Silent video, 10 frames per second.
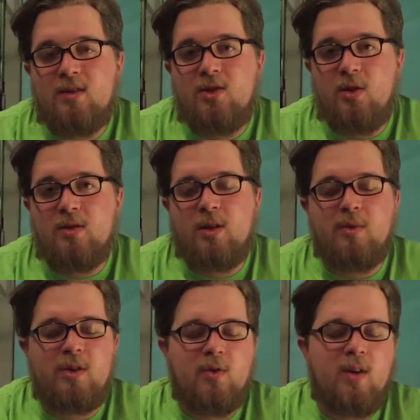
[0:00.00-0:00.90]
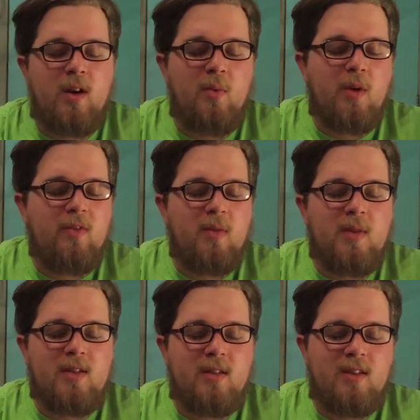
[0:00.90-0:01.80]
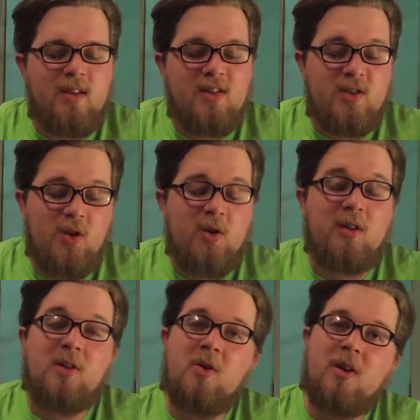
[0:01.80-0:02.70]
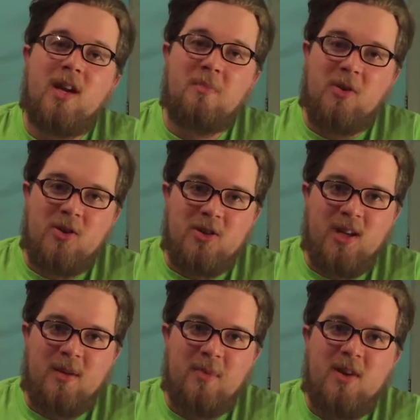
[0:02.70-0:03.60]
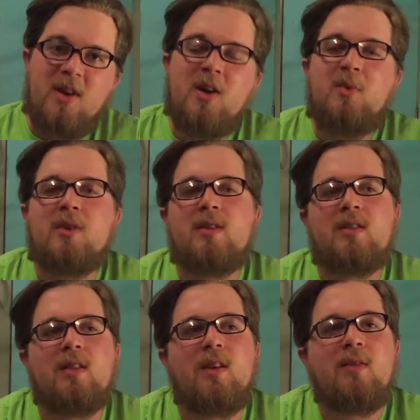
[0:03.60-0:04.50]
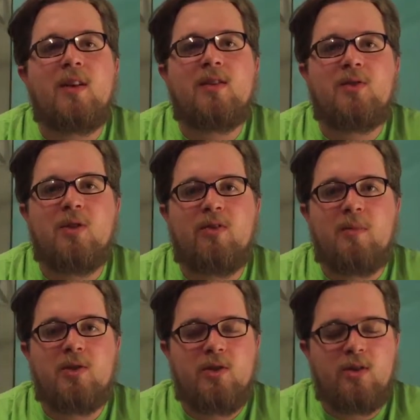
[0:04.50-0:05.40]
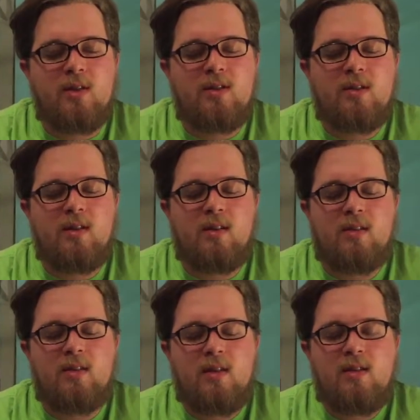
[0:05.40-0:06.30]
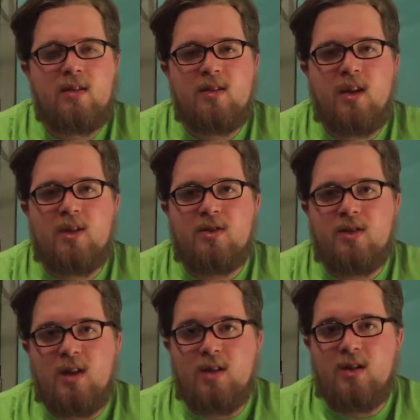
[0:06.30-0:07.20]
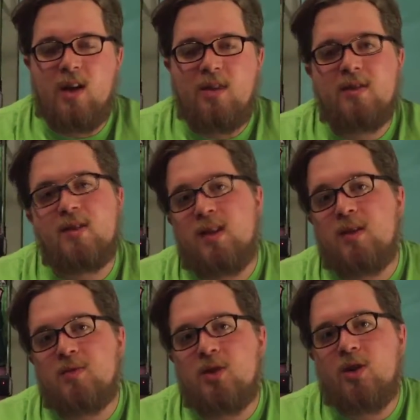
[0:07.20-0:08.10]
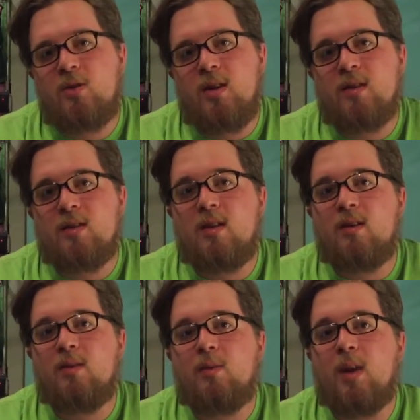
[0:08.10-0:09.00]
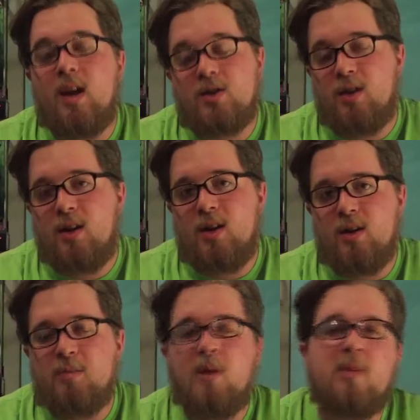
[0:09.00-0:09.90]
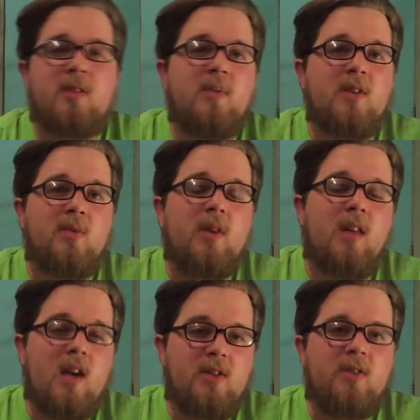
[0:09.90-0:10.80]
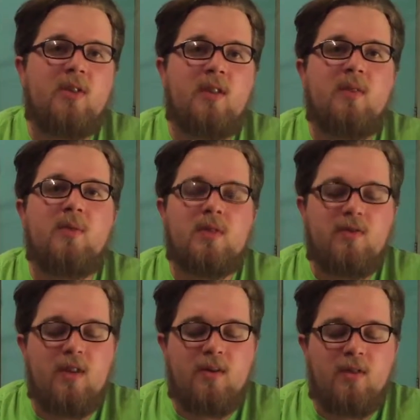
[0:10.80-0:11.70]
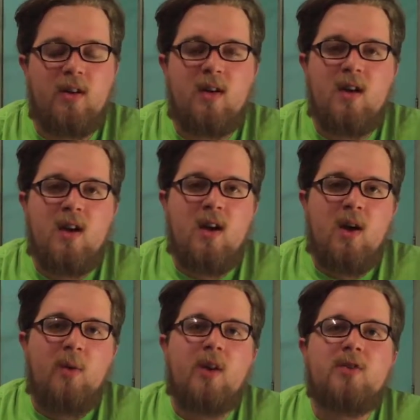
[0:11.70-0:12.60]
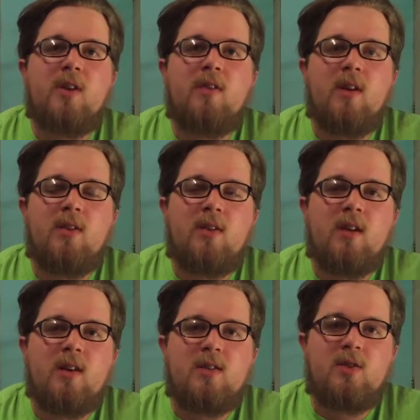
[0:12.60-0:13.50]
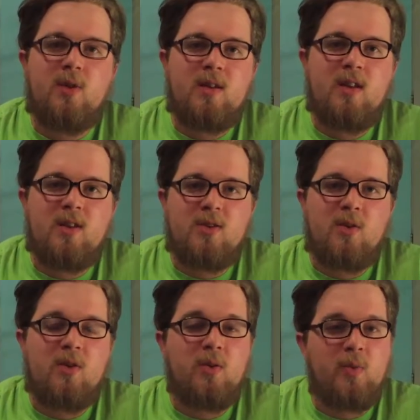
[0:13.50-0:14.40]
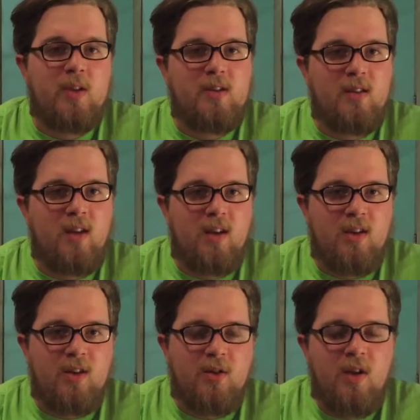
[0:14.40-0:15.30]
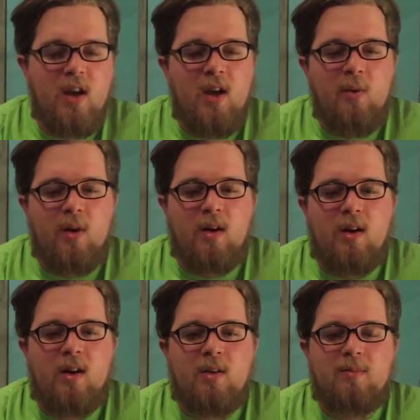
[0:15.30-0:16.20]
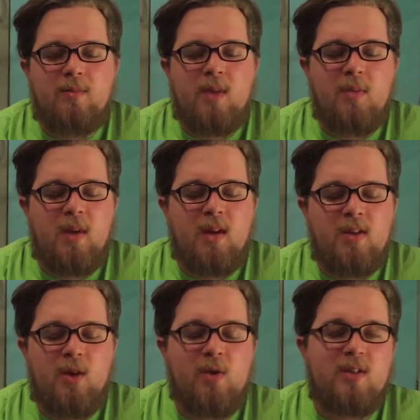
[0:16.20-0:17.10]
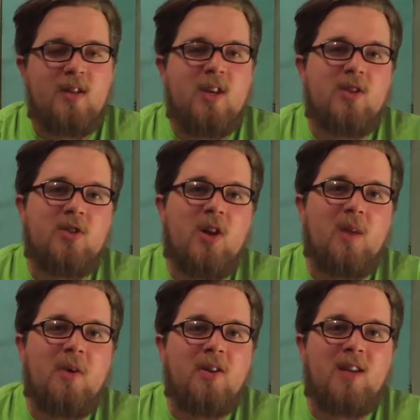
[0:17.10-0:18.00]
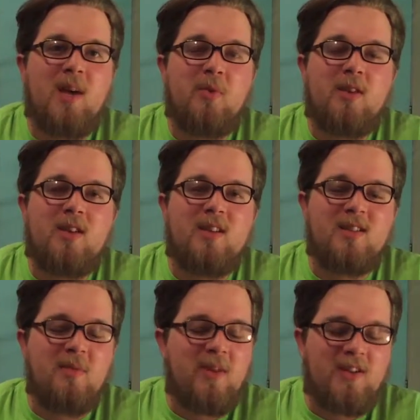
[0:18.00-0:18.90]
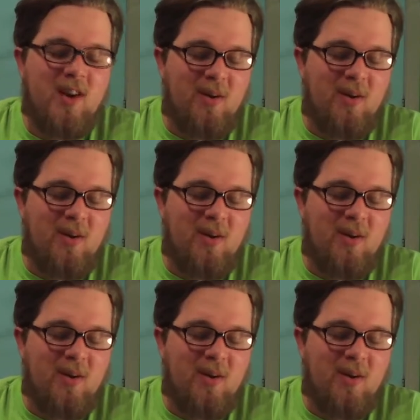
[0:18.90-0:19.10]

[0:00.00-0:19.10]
shows that we're doing. One of them is it's a show called Cocaine Murder Jam, which is a very sort of absurdist sketch/live stand-up show that we actually had here at Public Space One last year that was very fun. We also have another storytelling show called We Still Like You, where comedians go on stage and talk about a time where they did something